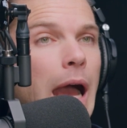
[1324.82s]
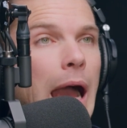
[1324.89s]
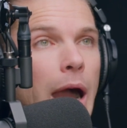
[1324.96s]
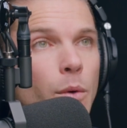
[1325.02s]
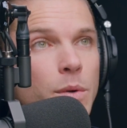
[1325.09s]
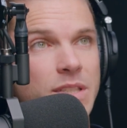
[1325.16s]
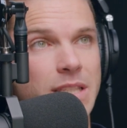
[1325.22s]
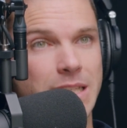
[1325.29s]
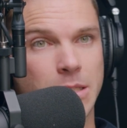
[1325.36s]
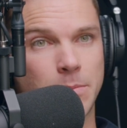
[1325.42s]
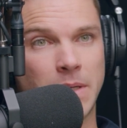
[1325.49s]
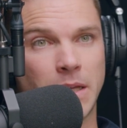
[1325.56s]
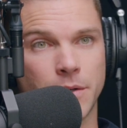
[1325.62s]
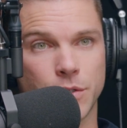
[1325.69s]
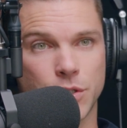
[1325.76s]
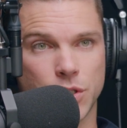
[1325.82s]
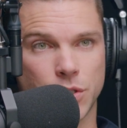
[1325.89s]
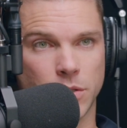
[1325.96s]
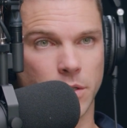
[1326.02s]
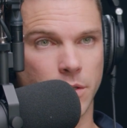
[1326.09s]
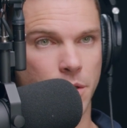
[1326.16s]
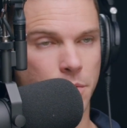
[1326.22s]
how is that to be
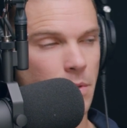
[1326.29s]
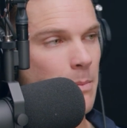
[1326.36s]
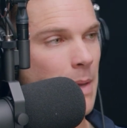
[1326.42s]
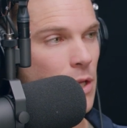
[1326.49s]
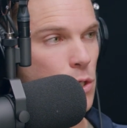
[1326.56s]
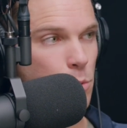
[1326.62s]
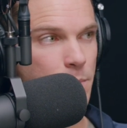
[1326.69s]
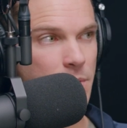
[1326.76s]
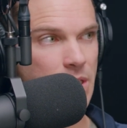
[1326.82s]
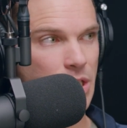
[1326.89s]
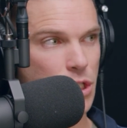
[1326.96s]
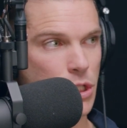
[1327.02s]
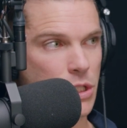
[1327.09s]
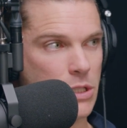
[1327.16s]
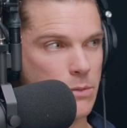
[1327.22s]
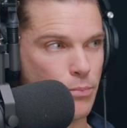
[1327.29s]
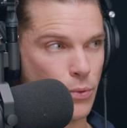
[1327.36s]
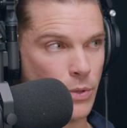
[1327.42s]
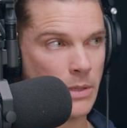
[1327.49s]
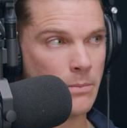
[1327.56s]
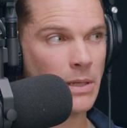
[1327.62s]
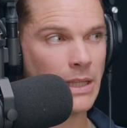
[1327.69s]
understood? Three major positions
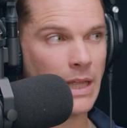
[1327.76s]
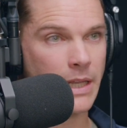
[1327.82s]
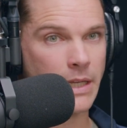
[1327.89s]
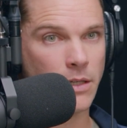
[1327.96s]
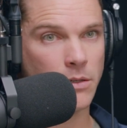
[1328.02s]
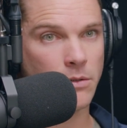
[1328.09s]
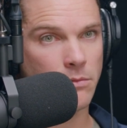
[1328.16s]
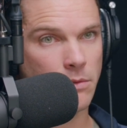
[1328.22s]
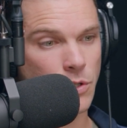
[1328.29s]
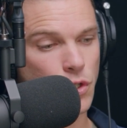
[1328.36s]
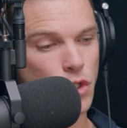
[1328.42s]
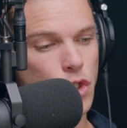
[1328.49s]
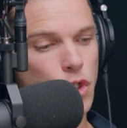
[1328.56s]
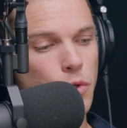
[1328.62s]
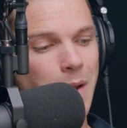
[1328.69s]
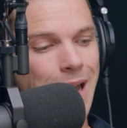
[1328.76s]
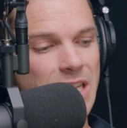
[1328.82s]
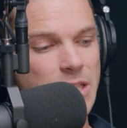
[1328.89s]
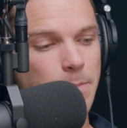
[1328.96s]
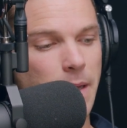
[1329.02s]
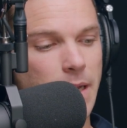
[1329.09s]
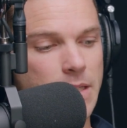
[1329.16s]
premillennial, and there's two
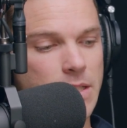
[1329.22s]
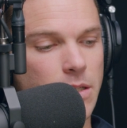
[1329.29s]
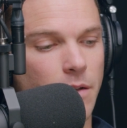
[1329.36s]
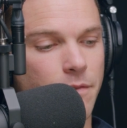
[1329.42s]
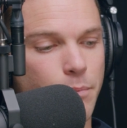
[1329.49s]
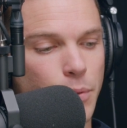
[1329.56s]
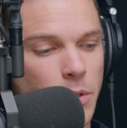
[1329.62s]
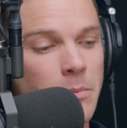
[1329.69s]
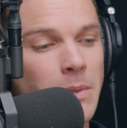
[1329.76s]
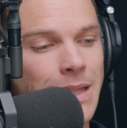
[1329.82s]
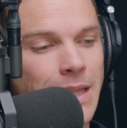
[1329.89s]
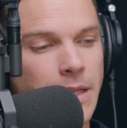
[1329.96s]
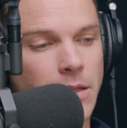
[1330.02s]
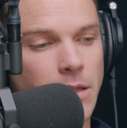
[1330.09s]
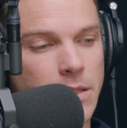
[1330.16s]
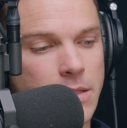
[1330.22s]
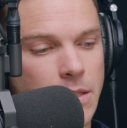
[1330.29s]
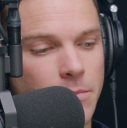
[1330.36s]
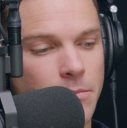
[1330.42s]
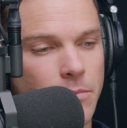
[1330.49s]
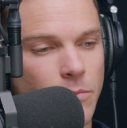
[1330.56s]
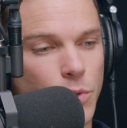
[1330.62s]
aspects of
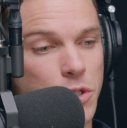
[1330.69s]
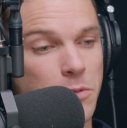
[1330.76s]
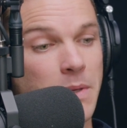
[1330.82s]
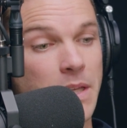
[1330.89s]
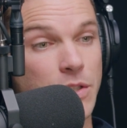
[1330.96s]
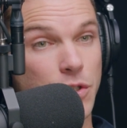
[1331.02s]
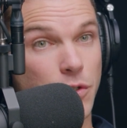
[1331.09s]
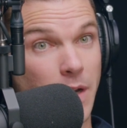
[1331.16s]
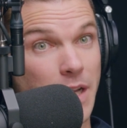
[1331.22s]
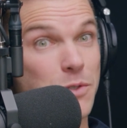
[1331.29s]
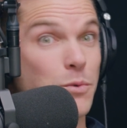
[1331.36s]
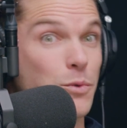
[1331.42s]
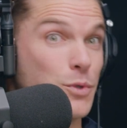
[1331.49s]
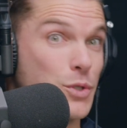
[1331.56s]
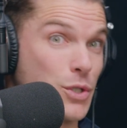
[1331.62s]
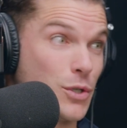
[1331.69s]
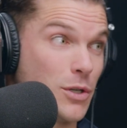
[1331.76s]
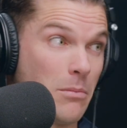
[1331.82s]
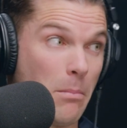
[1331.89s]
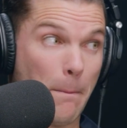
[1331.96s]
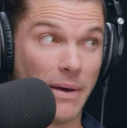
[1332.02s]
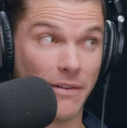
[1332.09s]
premillennialism, which means Christ would
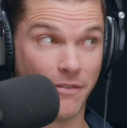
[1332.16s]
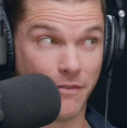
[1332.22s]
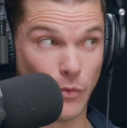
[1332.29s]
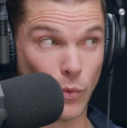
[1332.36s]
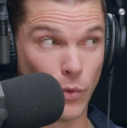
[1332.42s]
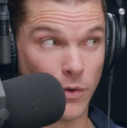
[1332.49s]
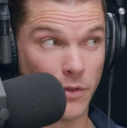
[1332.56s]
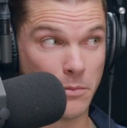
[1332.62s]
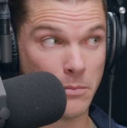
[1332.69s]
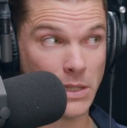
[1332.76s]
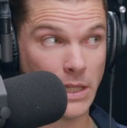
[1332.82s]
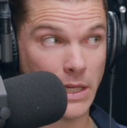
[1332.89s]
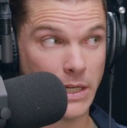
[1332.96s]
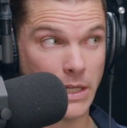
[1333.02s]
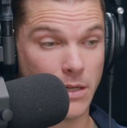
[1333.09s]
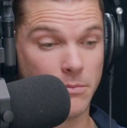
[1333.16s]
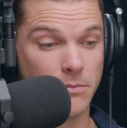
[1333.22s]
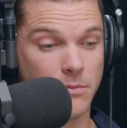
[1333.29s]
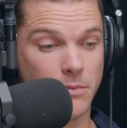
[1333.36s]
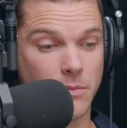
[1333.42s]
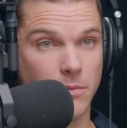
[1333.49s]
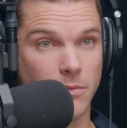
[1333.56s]
return before the millennium.
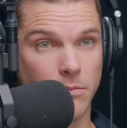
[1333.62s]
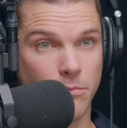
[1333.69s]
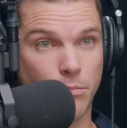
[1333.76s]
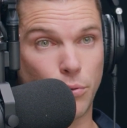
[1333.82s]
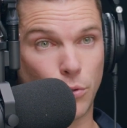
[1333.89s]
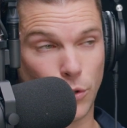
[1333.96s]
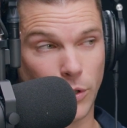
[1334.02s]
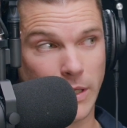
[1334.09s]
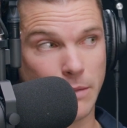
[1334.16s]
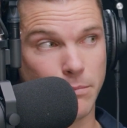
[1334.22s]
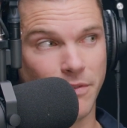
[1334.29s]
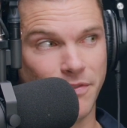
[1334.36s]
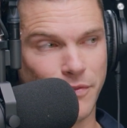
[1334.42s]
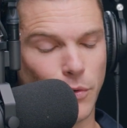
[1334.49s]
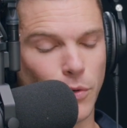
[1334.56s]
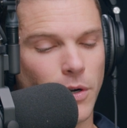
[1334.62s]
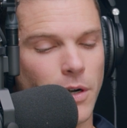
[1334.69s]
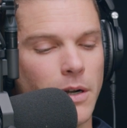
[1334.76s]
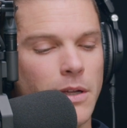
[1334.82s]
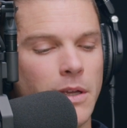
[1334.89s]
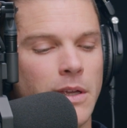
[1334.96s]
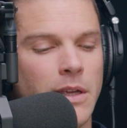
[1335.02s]
Pre, before. Pre,
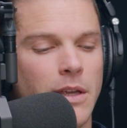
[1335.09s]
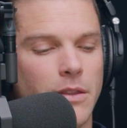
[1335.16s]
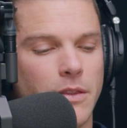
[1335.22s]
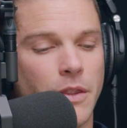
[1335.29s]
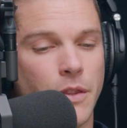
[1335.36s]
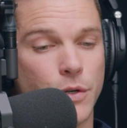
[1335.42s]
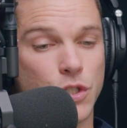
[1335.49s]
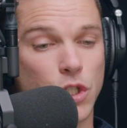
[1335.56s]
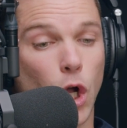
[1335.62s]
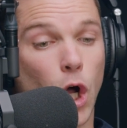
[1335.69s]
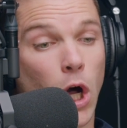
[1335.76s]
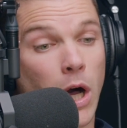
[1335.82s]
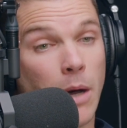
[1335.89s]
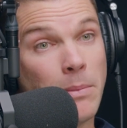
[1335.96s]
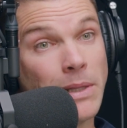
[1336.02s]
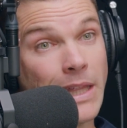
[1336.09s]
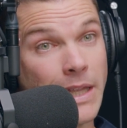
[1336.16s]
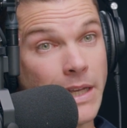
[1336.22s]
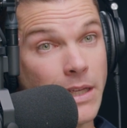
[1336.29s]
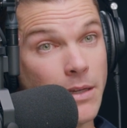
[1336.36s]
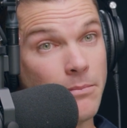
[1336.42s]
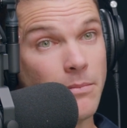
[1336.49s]
before. Then there's a
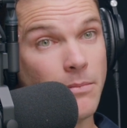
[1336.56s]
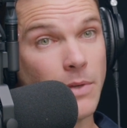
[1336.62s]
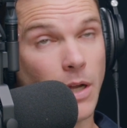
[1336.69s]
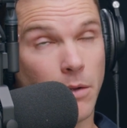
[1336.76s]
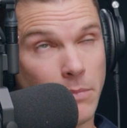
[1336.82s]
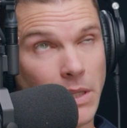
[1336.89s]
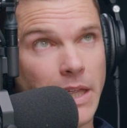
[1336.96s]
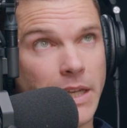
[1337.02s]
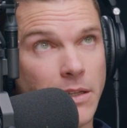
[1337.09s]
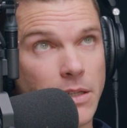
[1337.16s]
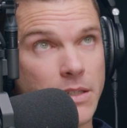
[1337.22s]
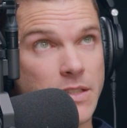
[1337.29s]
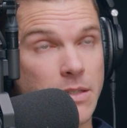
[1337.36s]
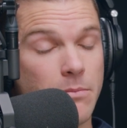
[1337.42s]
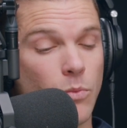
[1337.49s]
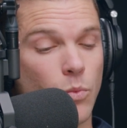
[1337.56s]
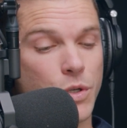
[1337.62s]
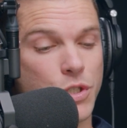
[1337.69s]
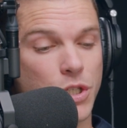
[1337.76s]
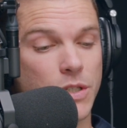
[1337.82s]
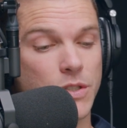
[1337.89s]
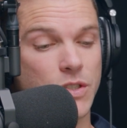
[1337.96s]
millennium, uh, millennialism,
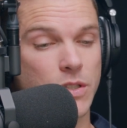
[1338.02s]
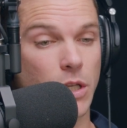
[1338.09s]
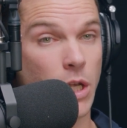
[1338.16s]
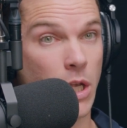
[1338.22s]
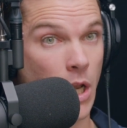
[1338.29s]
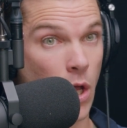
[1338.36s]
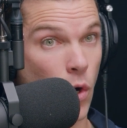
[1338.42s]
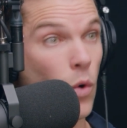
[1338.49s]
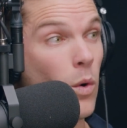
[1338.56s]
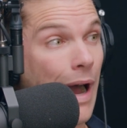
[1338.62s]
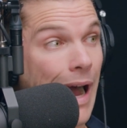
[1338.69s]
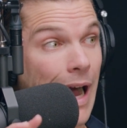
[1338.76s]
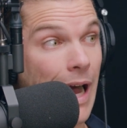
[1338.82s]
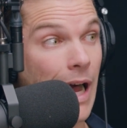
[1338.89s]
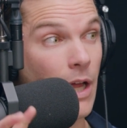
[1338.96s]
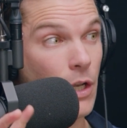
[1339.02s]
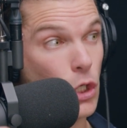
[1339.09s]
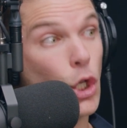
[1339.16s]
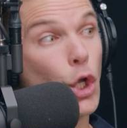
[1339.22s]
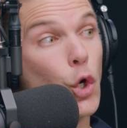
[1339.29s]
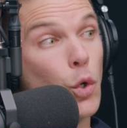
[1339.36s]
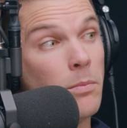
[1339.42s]
which is no, ah,
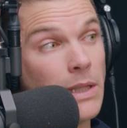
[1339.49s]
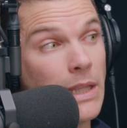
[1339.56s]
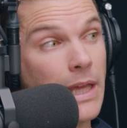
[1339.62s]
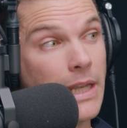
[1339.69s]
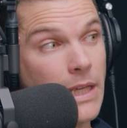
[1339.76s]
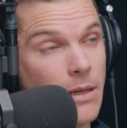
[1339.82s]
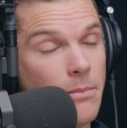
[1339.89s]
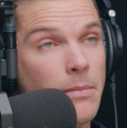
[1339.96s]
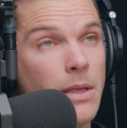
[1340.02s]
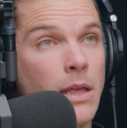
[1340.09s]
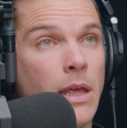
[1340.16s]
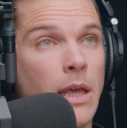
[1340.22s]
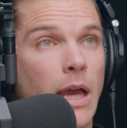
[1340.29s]
no millennium,